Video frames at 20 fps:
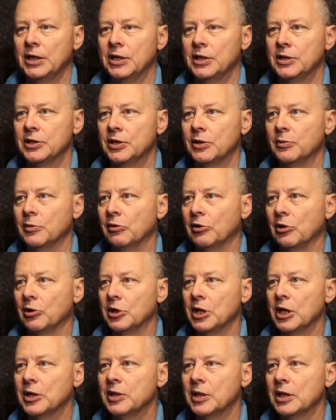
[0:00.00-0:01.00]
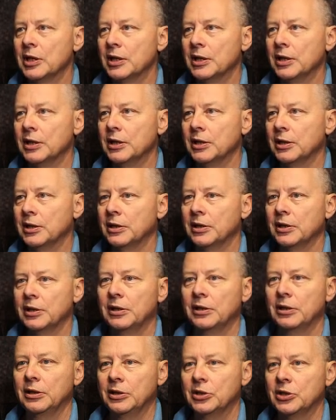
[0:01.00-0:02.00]
so we've got nothing
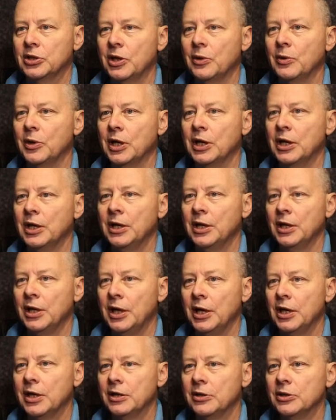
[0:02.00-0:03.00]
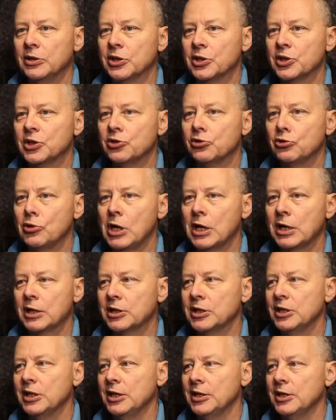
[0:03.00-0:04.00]
showing, I can just drag
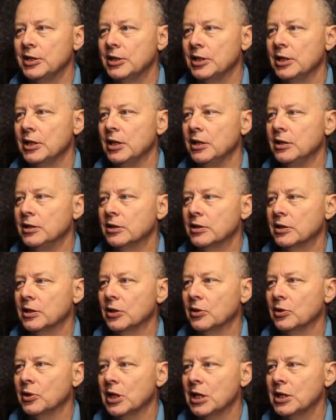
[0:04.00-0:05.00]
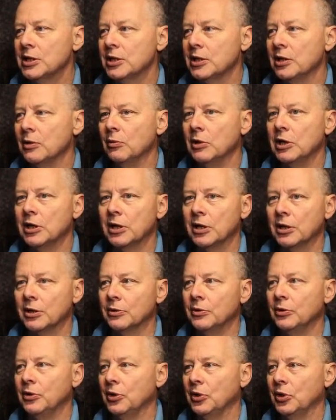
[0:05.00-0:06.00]
test into the Audacity
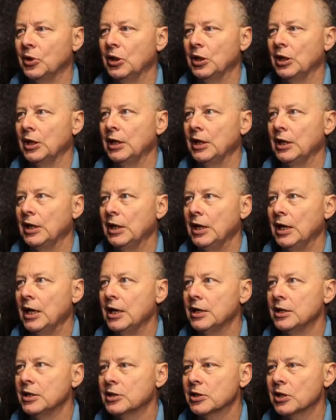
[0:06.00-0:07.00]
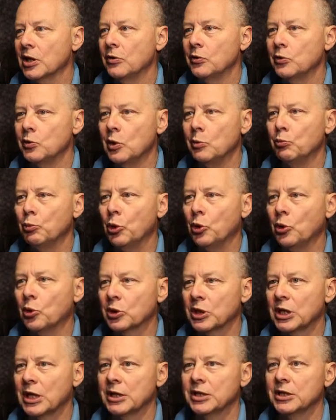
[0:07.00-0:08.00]
window and it's going to
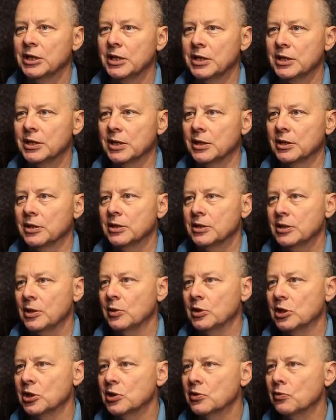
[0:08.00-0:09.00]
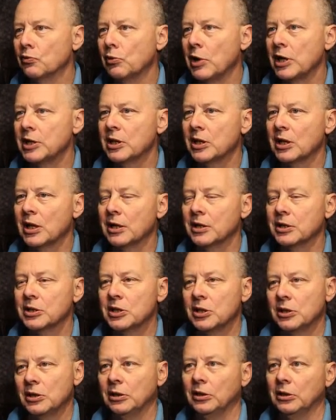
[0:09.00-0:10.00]
import that data. So it just read that
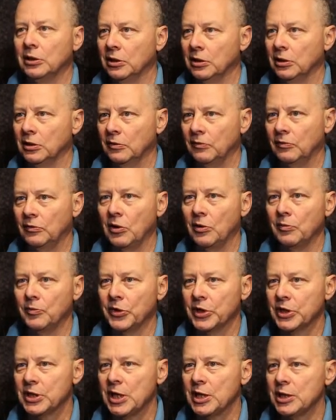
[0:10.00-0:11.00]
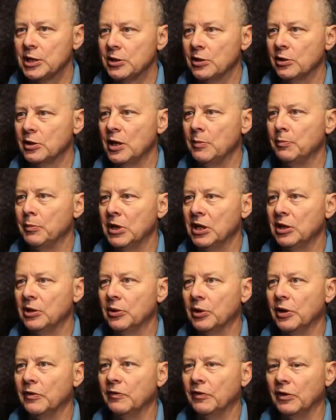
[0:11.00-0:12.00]
from the
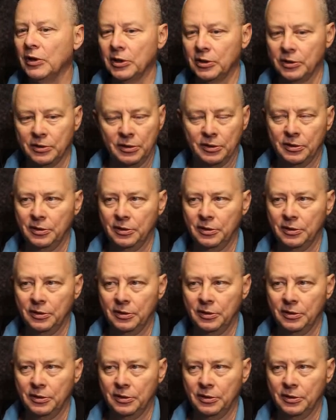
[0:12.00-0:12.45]
test.mp3 file.